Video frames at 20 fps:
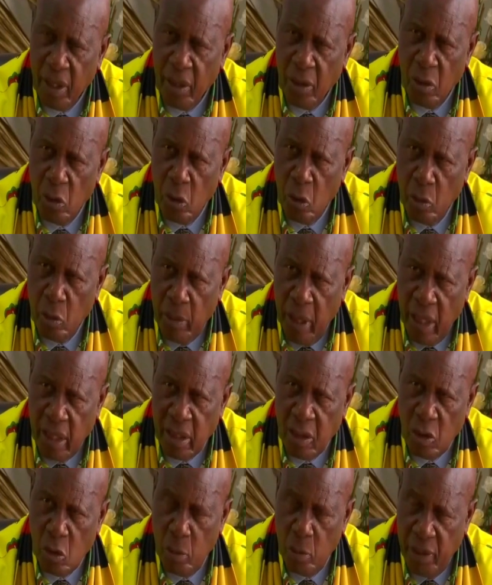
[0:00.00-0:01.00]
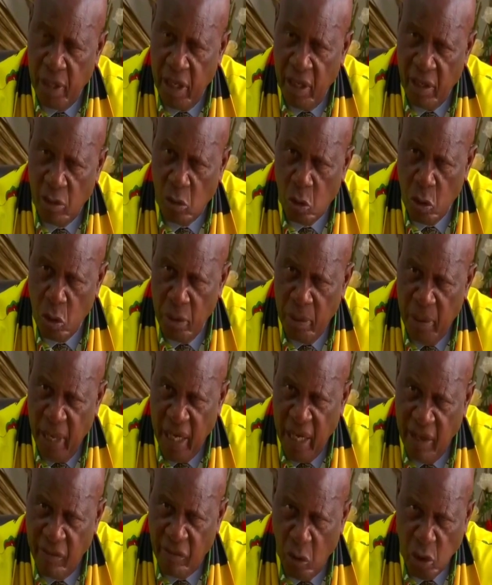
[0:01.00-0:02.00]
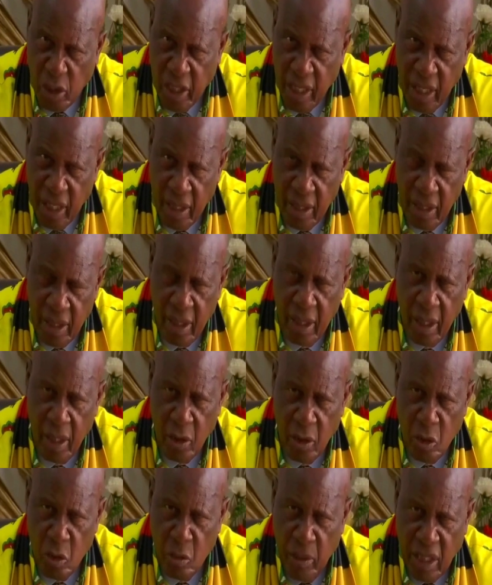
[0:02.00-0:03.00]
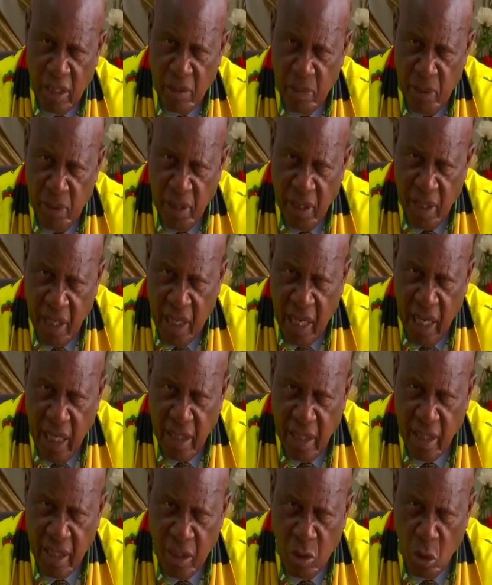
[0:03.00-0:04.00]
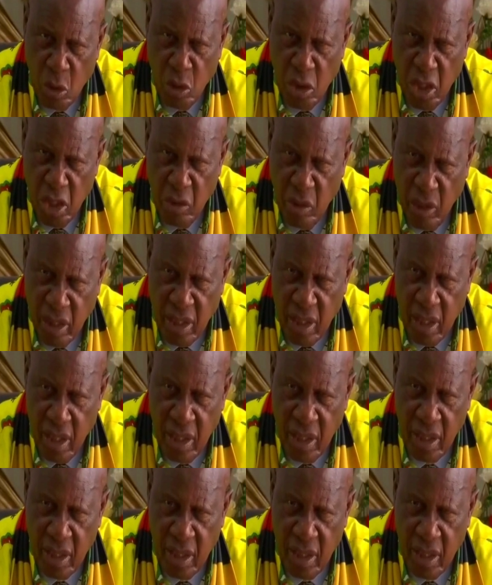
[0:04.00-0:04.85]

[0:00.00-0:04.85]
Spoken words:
you must, to remain a voter, you must be in the country continuously